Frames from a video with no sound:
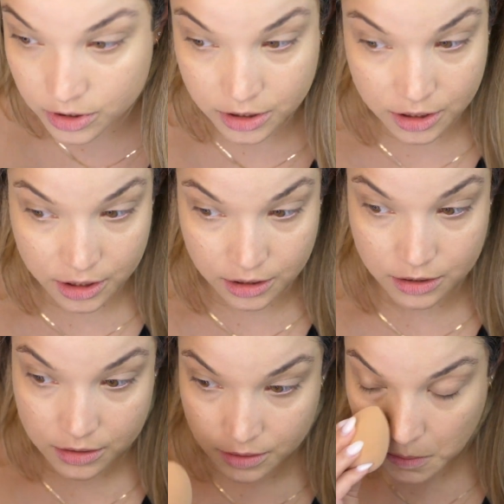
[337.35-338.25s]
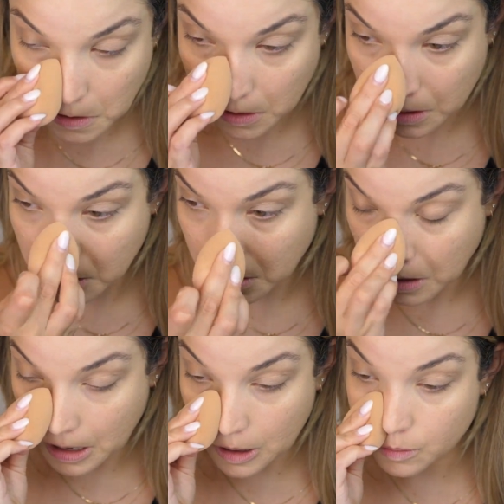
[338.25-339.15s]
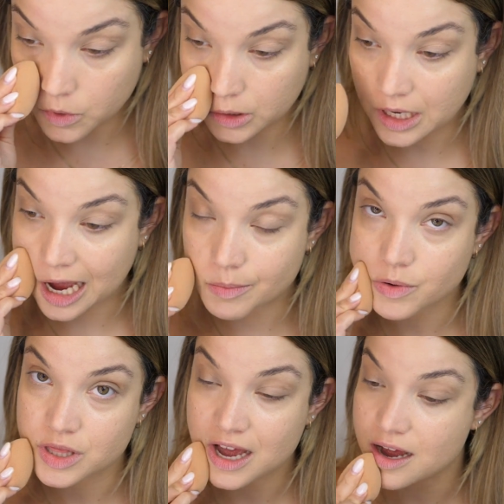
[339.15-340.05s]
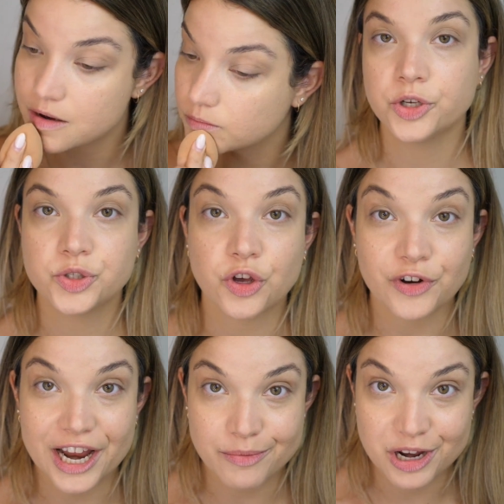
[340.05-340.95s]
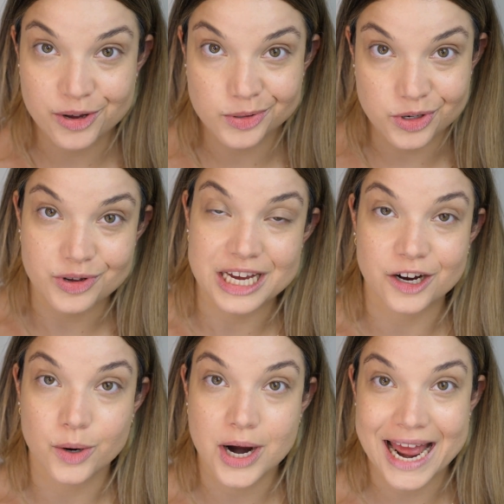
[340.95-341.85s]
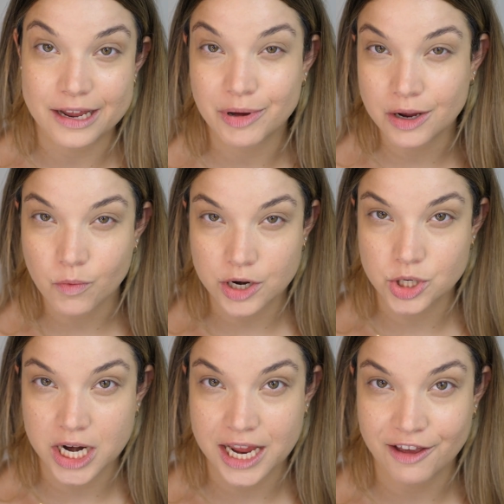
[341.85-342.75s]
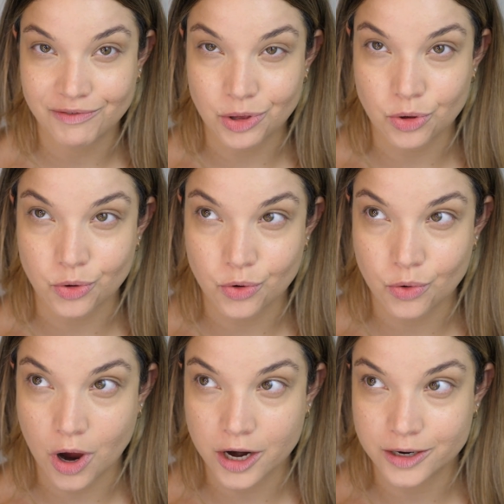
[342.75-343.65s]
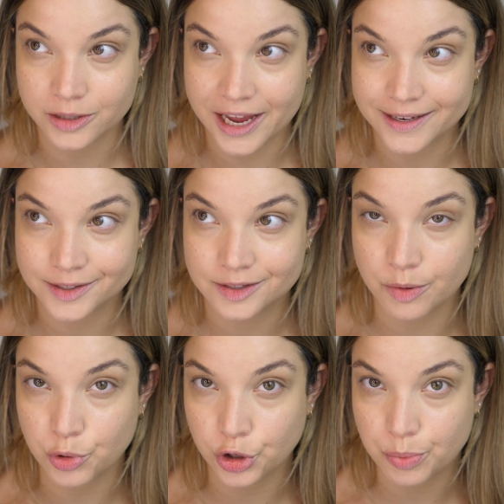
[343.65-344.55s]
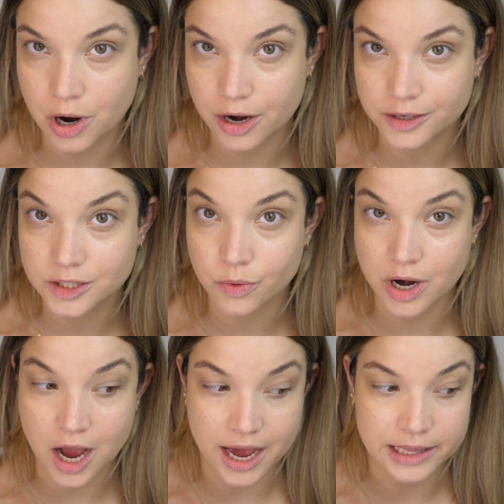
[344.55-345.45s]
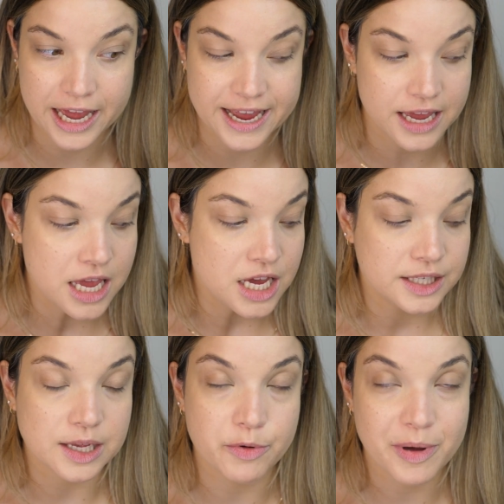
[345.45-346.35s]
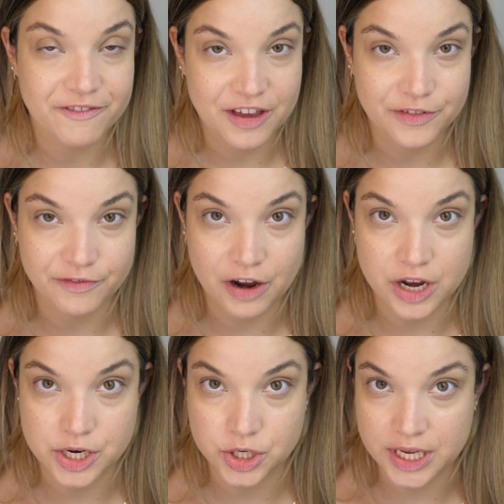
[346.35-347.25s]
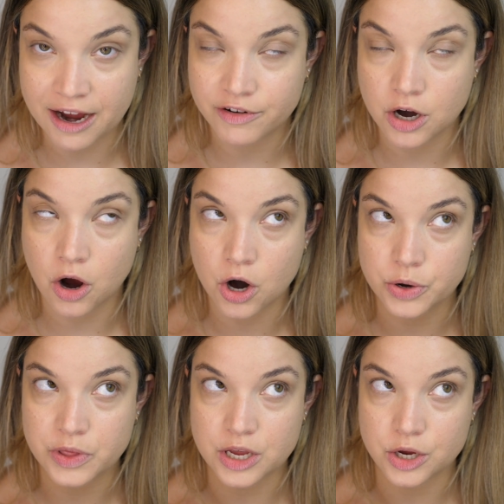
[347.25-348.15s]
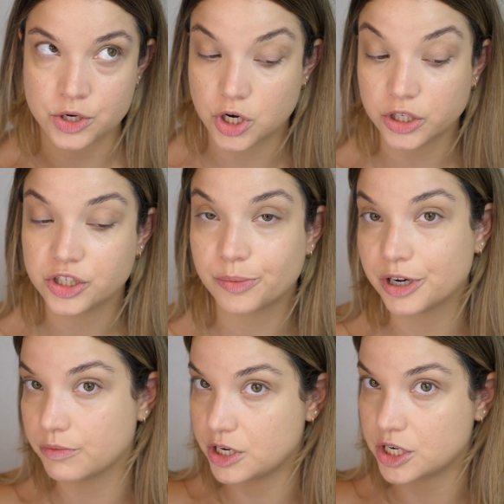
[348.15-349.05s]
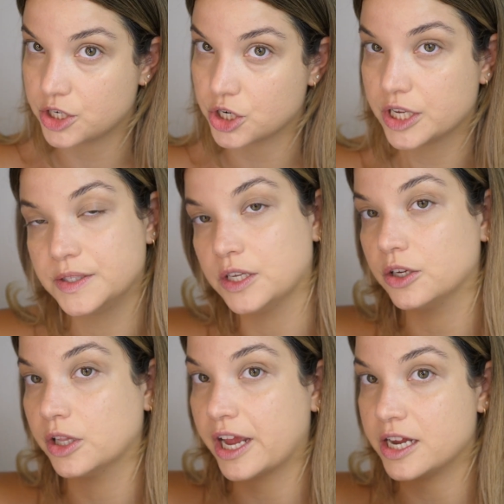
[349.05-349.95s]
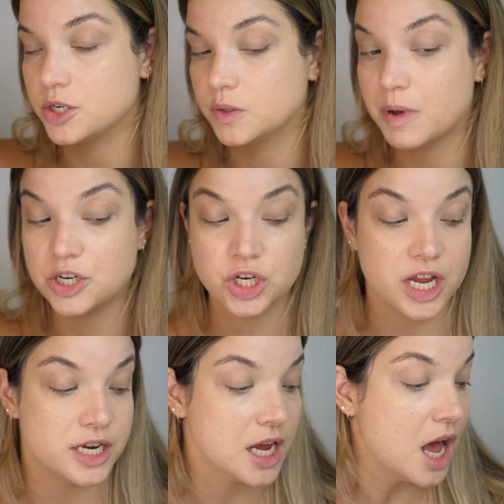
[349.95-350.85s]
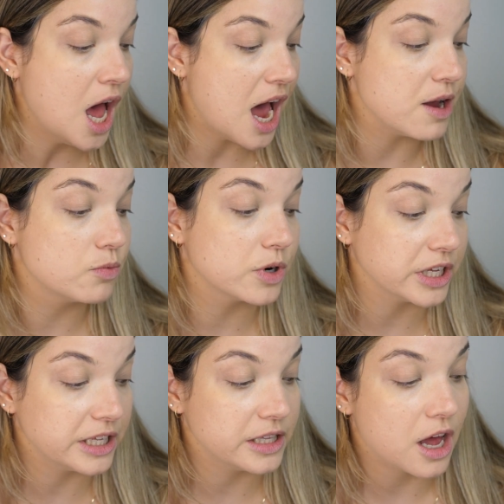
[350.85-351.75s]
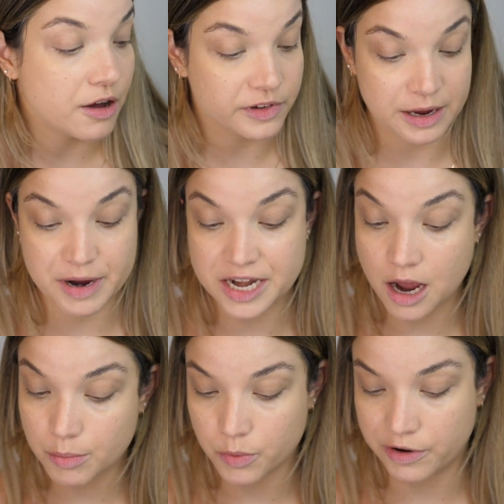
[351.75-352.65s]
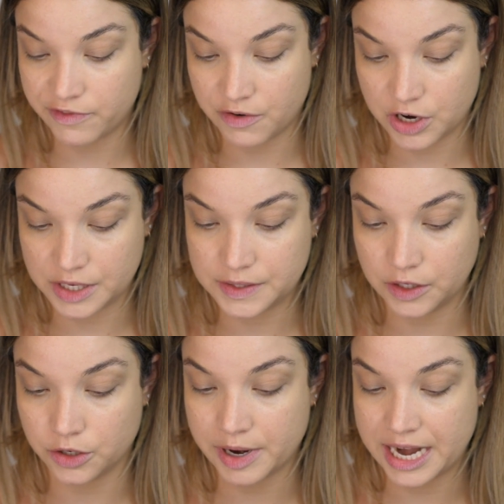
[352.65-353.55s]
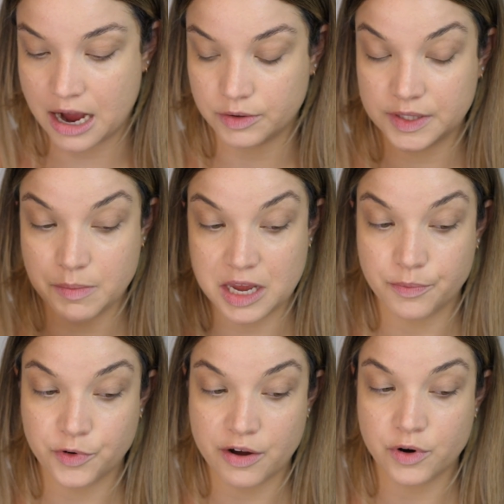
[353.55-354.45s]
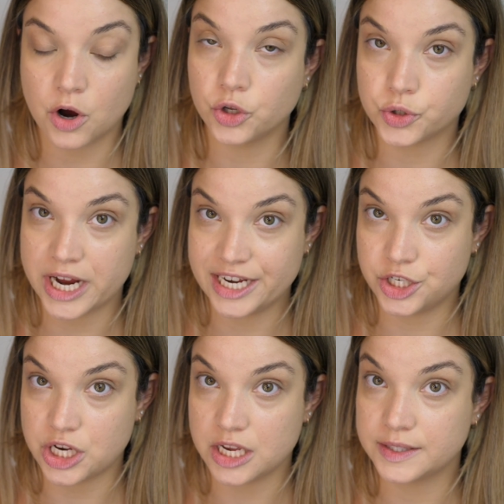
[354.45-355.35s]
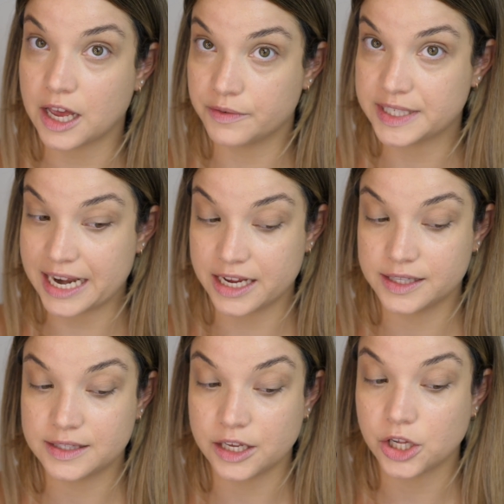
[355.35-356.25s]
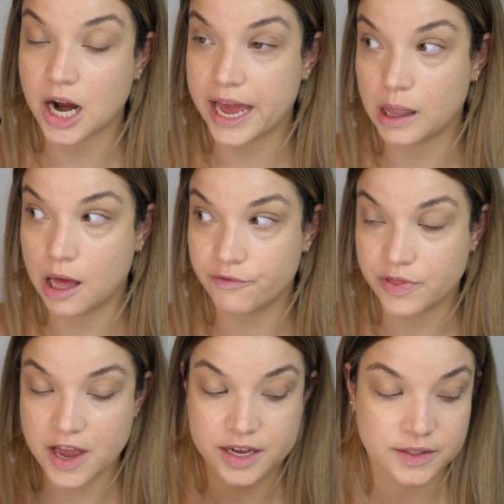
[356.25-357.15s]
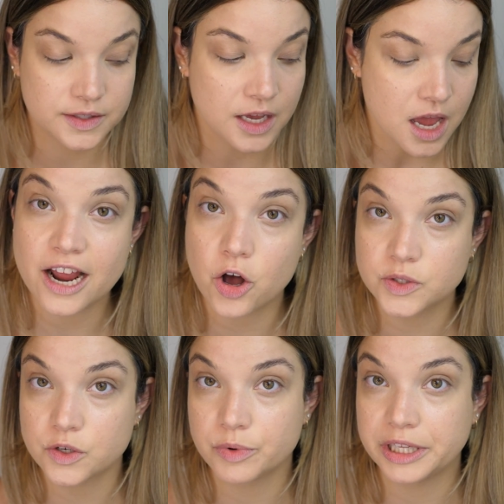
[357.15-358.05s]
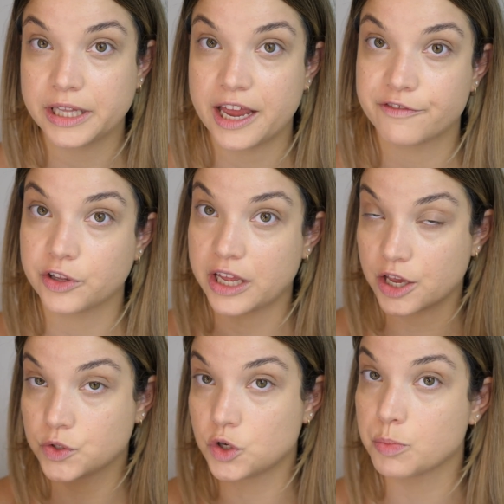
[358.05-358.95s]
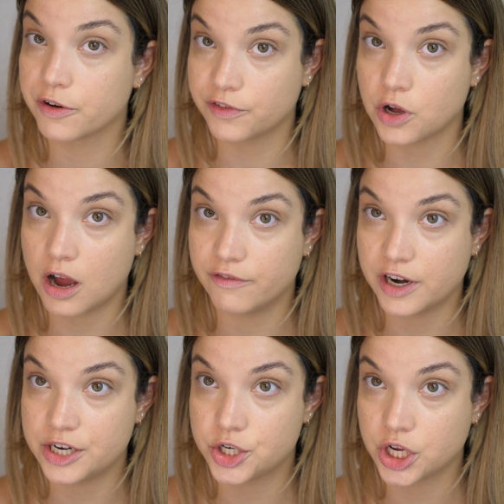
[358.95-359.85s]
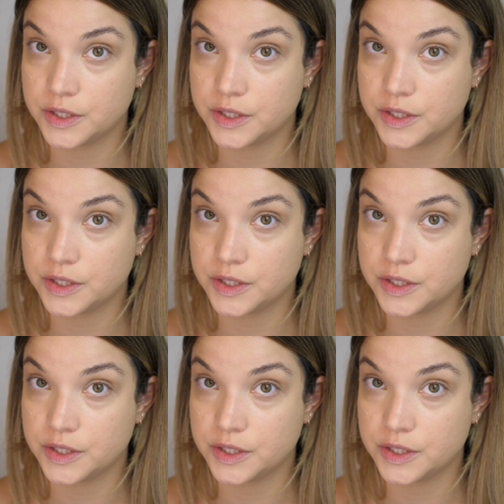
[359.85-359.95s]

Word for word: really I'm really happy with that. So for anybody who's new here or anybody wondering if you are gonna like similar products to what I like, some of my favorite foundations ever are the Charlotte Tilbury Retoucher Concealer like I just mentioned. I really love, like my number one favorite concealer right now is the Makeup Forever Ultra HD Self Setting Concealer. I love this. I also really like for like a super full coverage